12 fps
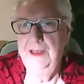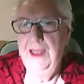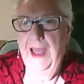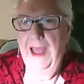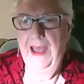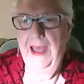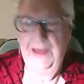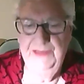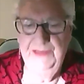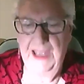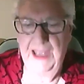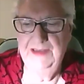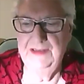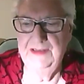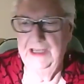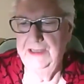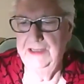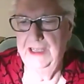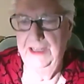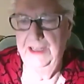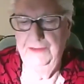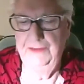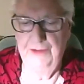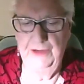and they sit in the
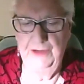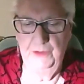front of your